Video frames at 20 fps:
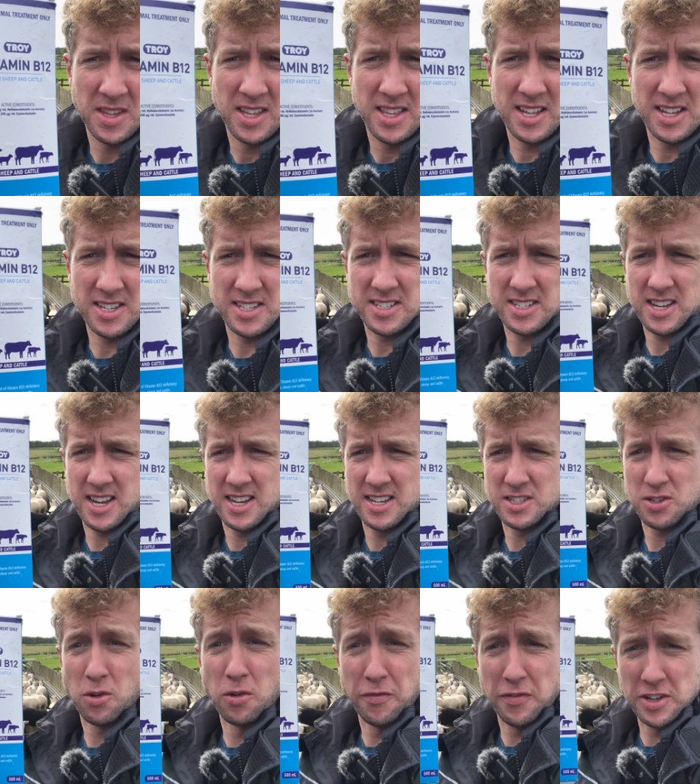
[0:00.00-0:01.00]
this is,
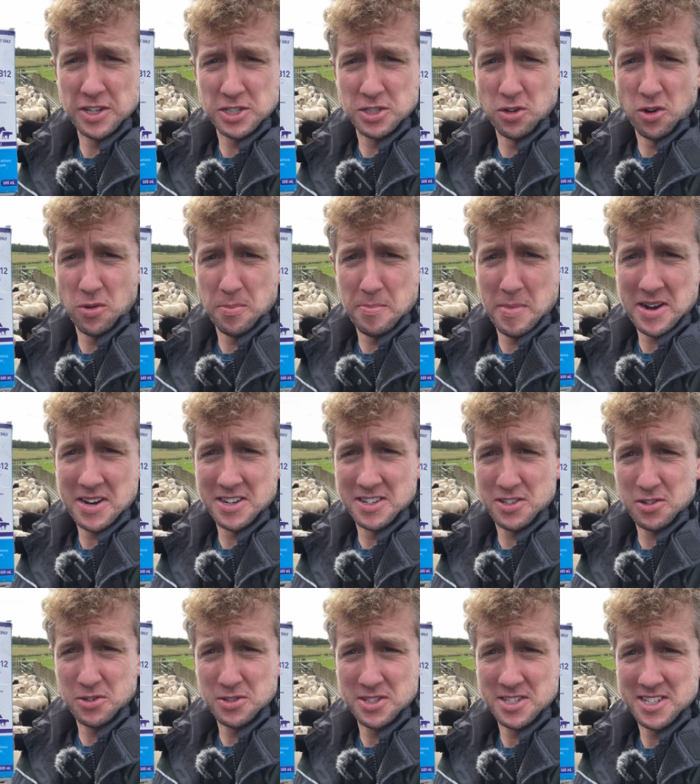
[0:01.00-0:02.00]
hopefully it's not mirrored
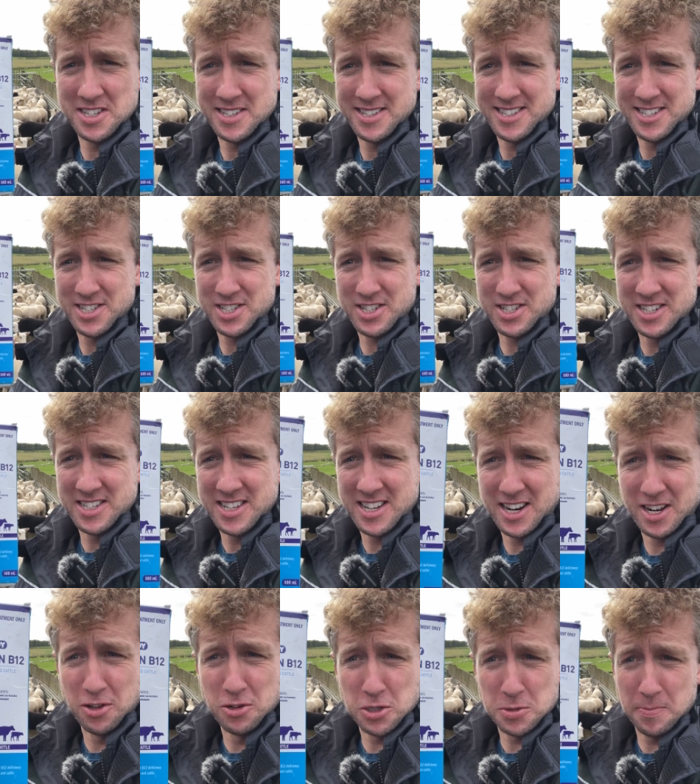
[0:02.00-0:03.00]
on the, the screen there. It
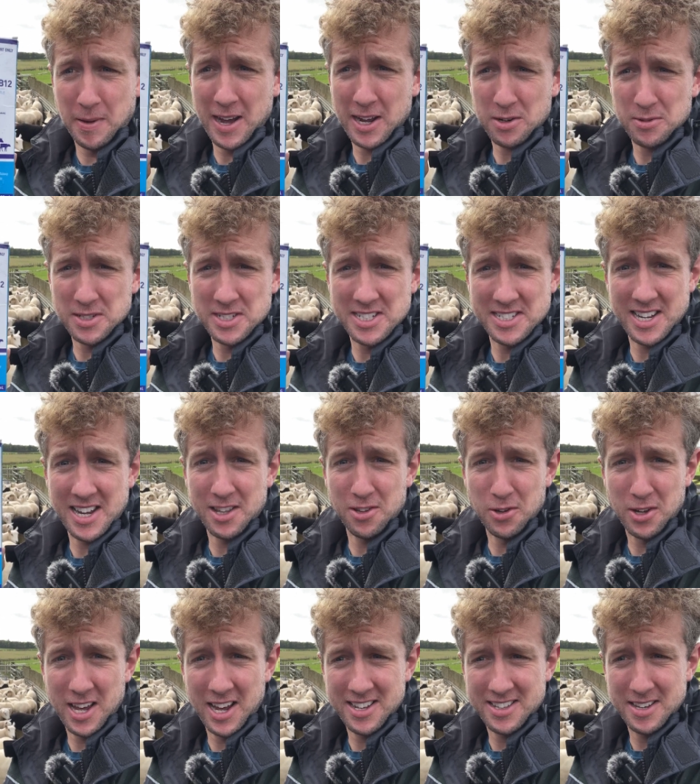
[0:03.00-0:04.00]
looks backwards as I
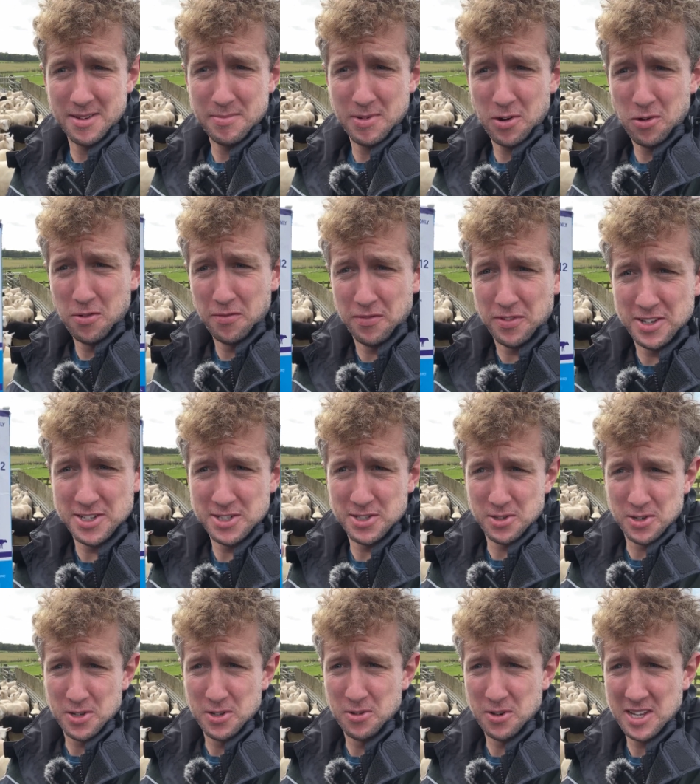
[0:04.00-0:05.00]
look at it, but hopefully it's
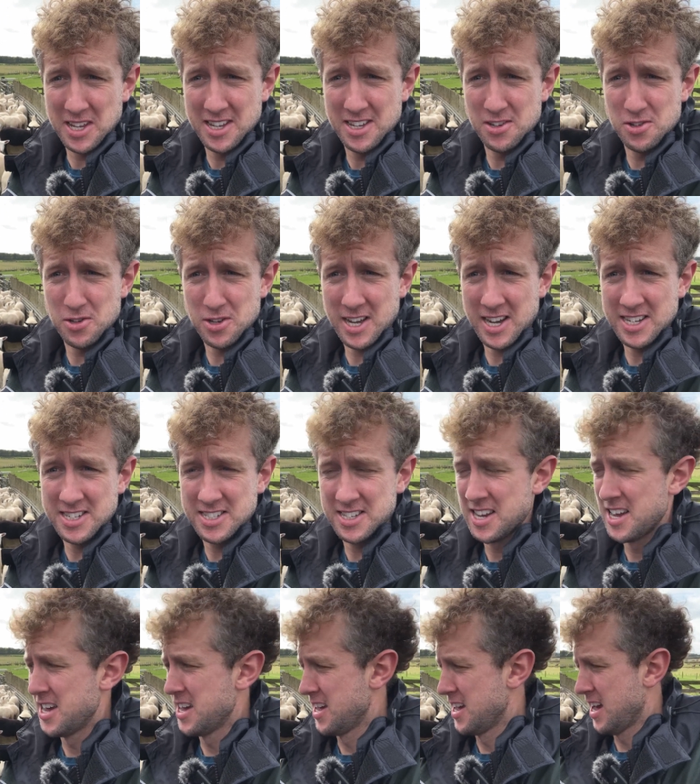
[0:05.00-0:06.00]
looking okay to you guys.
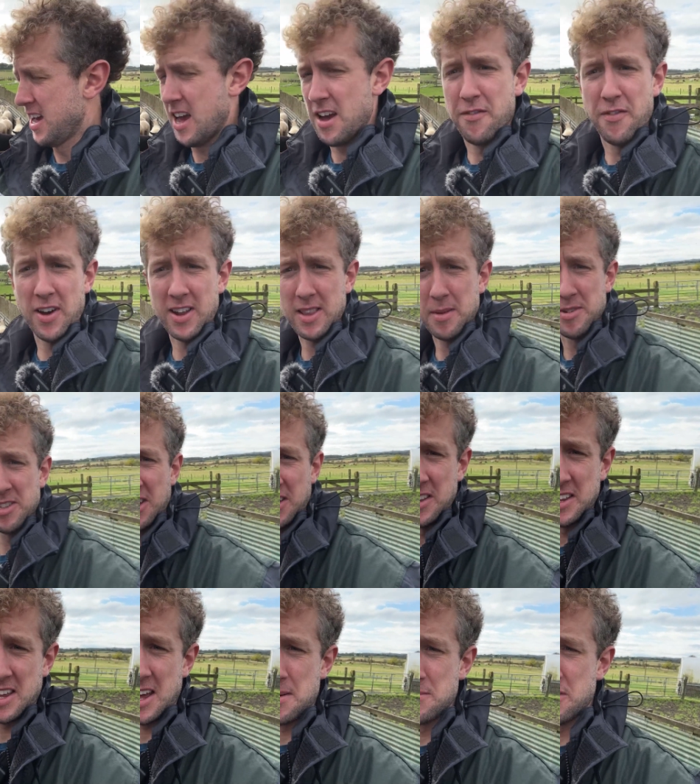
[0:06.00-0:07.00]
In fact, let me turn the
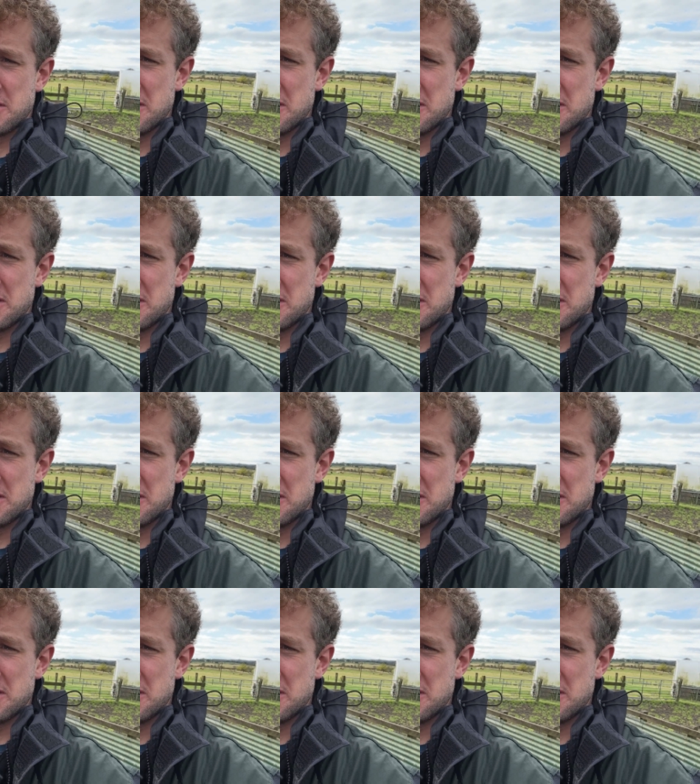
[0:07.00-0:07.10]
camera